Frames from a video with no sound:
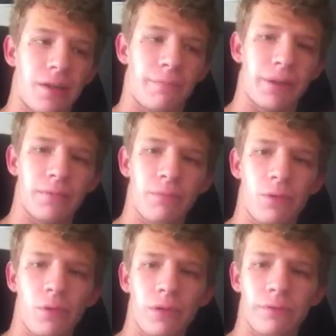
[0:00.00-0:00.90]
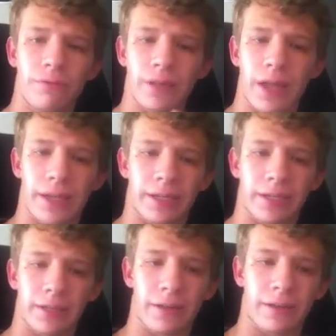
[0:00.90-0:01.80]
But more of
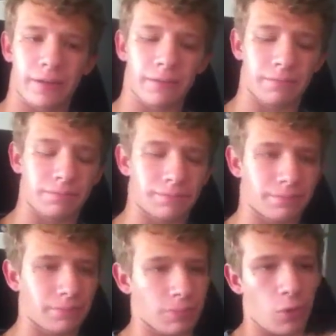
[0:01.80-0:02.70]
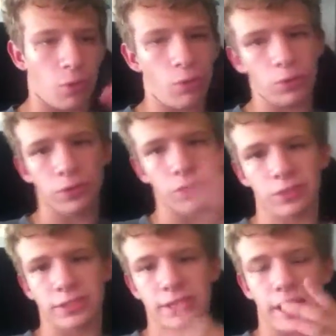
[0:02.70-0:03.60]
like, older
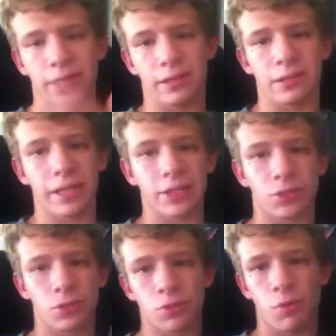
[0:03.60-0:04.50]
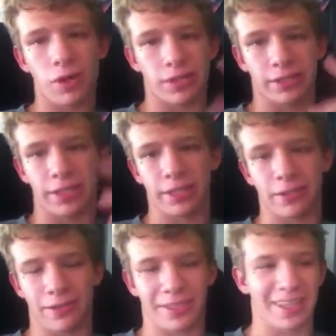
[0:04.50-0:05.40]
style, like George Washington
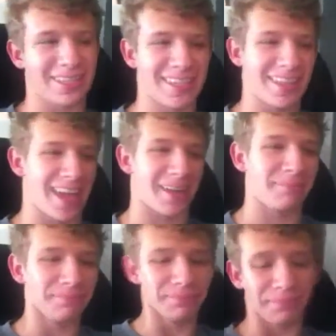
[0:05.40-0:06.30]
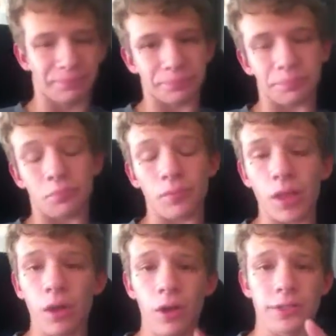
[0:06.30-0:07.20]
clothing, let's say that.
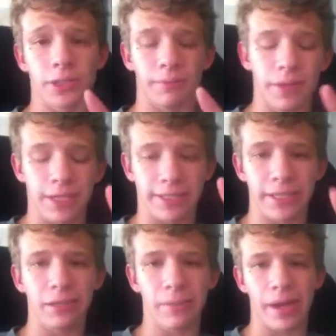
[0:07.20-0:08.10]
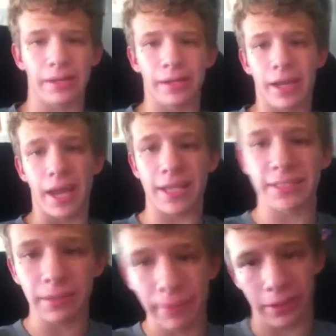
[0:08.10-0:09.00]
Also, Slenderman has
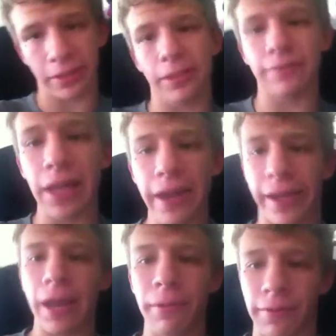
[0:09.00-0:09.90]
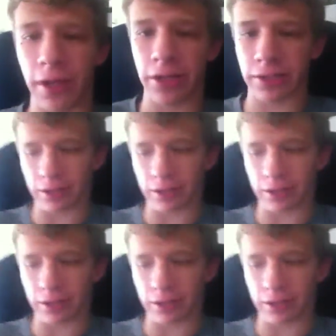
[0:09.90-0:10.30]
the ability of camouflage.